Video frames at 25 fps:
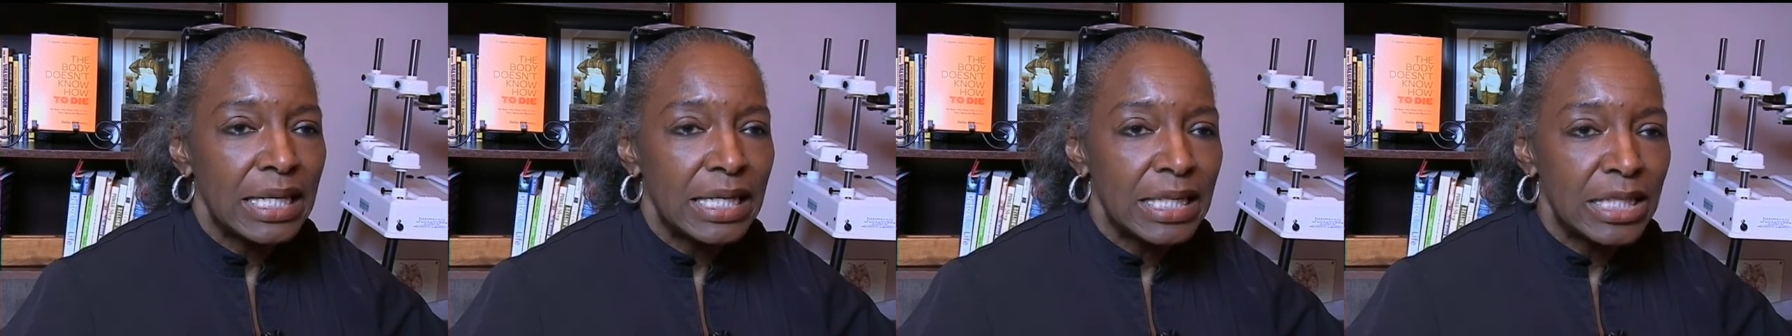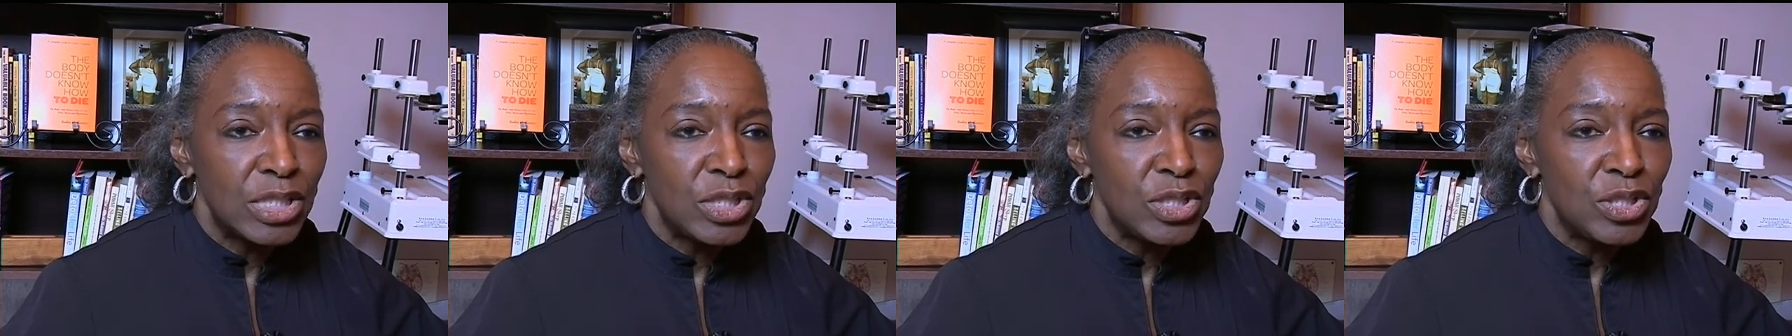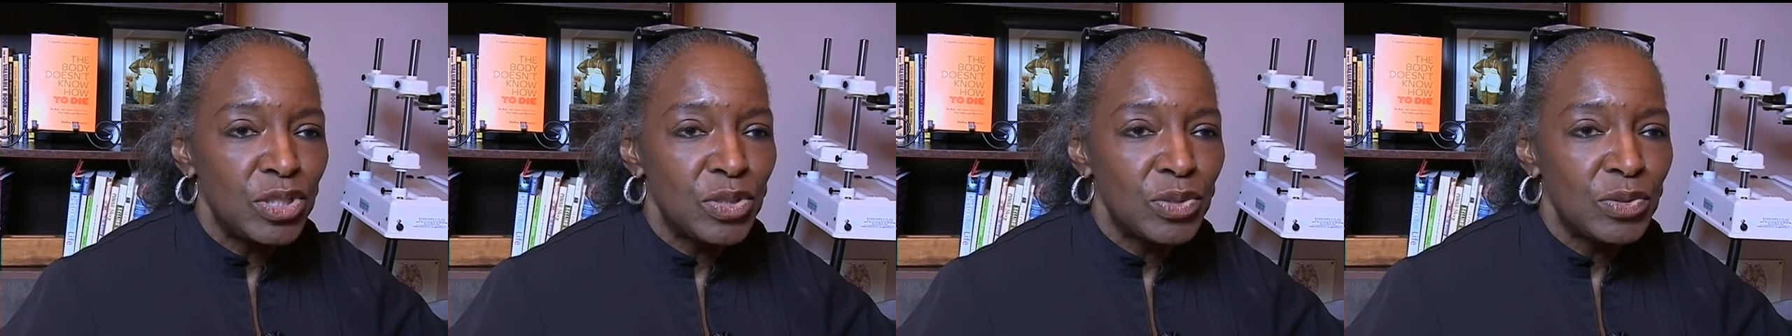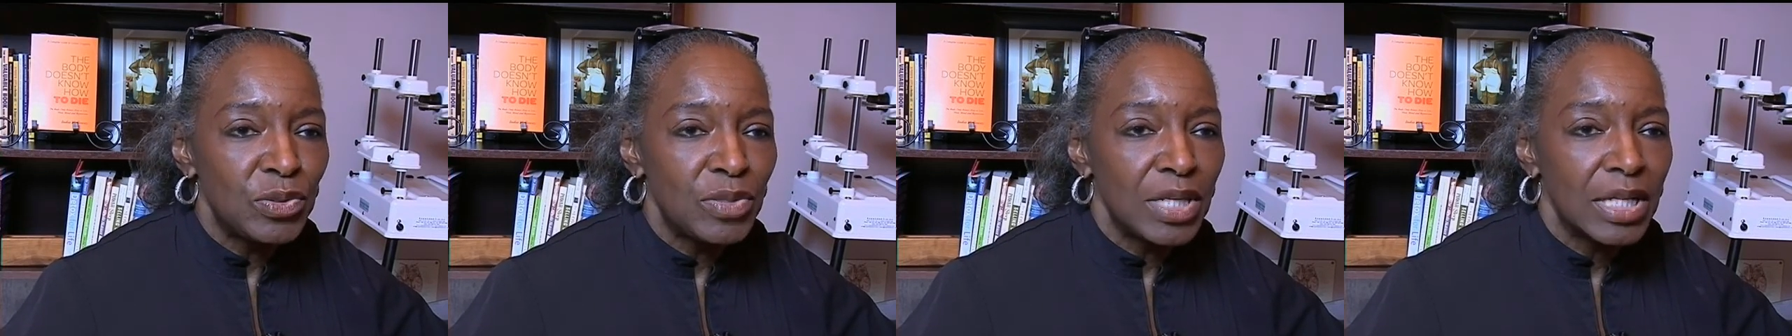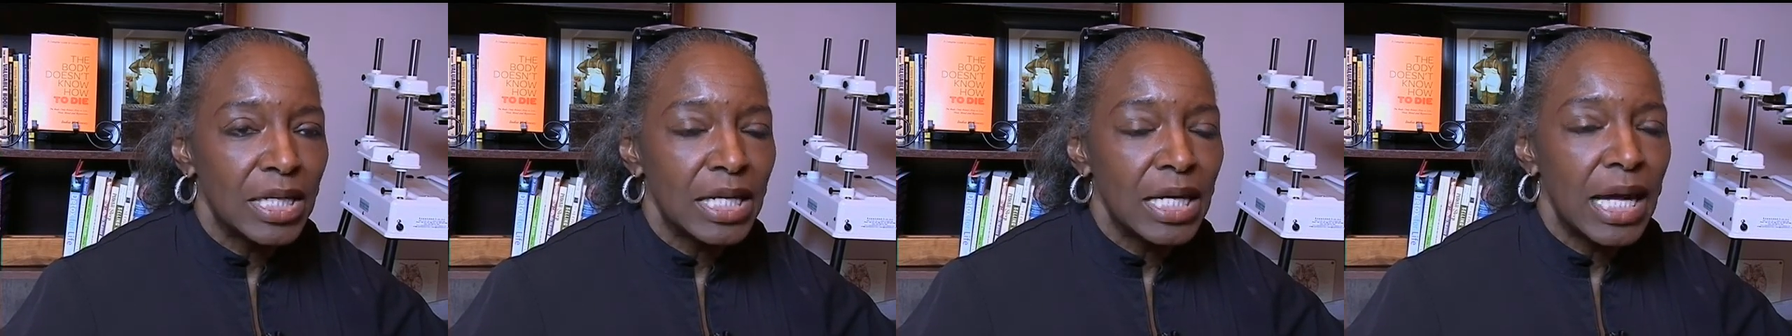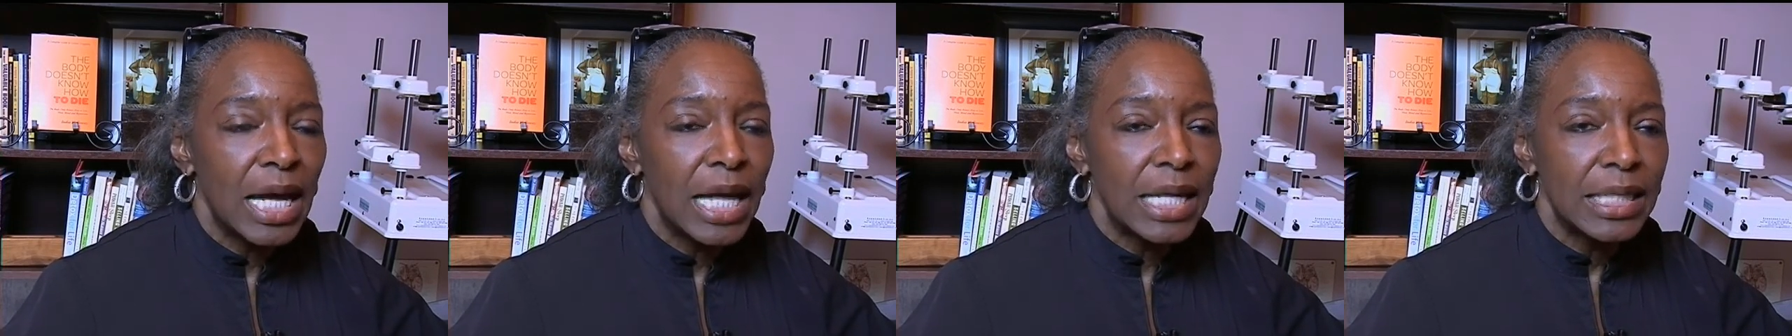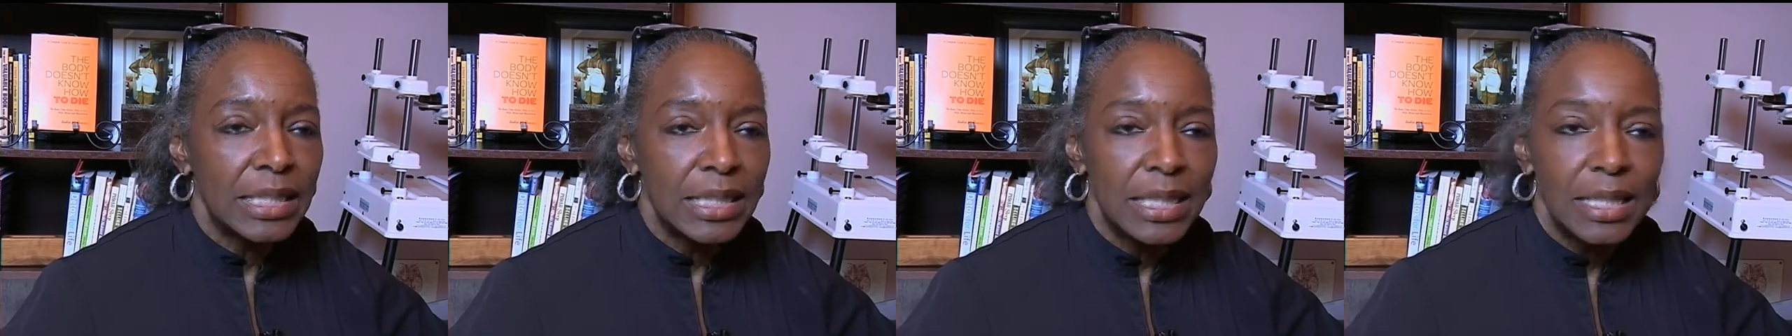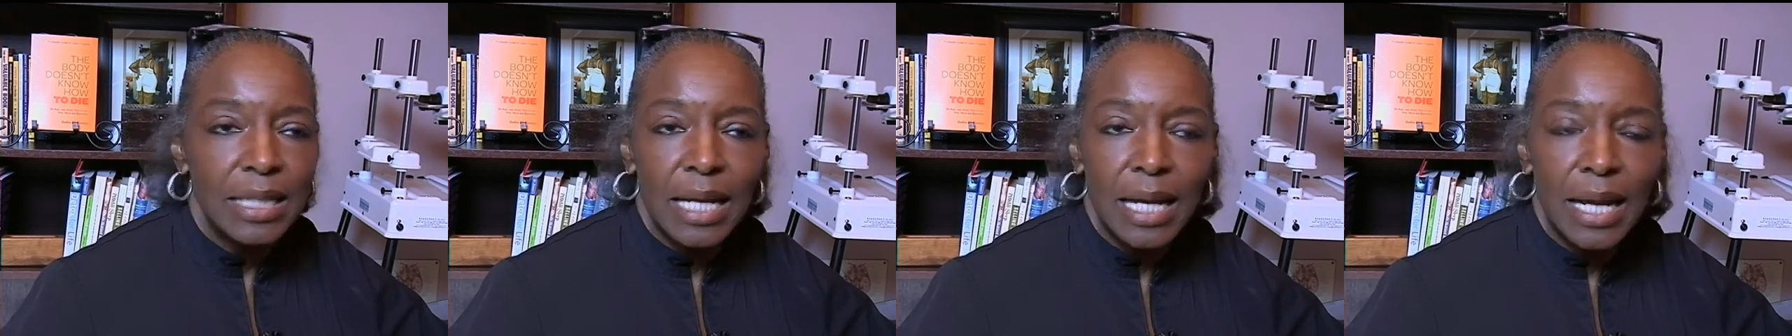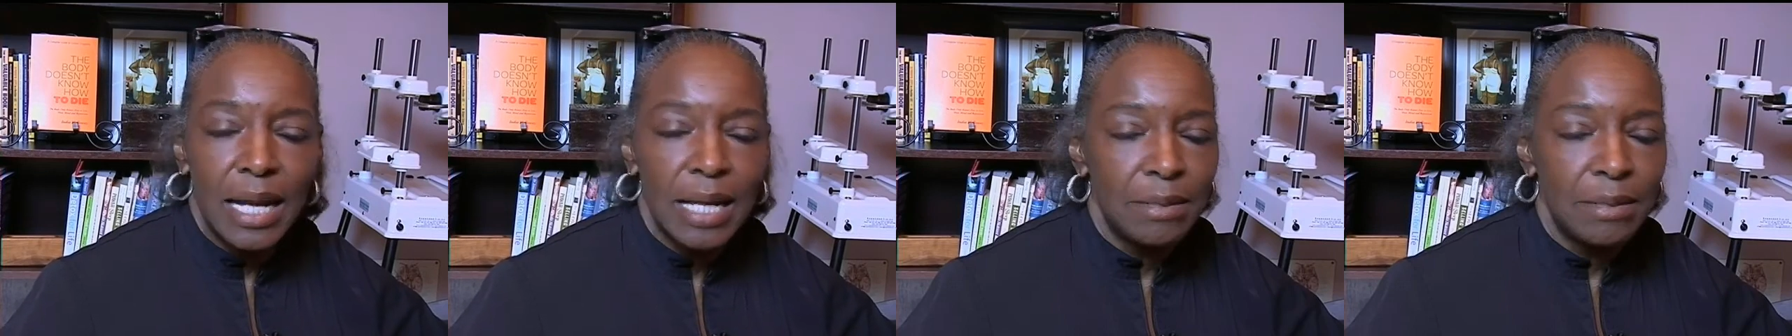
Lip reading: into the gut